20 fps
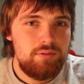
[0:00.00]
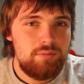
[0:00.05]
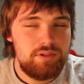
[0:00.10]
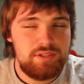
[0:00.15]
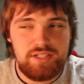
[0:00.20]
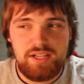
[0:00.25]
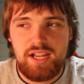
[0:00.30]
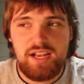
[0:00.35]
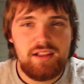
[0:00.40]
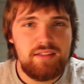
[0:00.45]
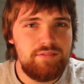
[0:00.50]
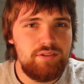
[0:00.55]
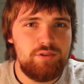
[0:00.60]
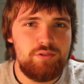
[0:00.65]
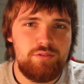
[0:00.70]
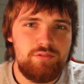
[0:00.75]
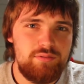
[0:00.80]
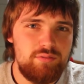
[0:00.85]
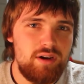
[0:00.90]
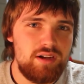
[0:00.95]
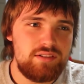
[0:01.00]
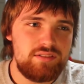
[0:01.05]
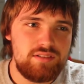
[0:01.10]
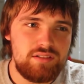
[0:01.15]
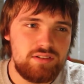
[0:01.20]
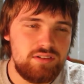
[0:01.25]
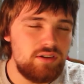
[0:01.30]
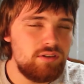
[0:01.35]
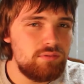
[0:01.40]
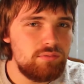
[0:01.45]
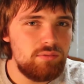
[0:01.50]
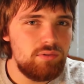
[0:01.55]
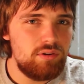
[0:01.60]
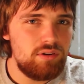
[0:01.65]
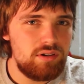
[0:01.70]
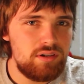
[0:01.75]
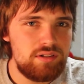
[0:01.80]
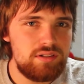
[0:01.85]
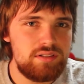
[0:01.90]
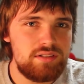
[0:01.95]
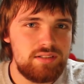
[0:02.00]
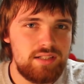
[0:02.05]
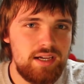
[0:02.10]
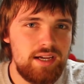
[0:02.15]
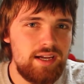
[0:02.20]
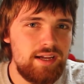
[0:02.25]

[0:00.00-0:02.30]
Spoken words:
which any of you who've watched the Clone Wars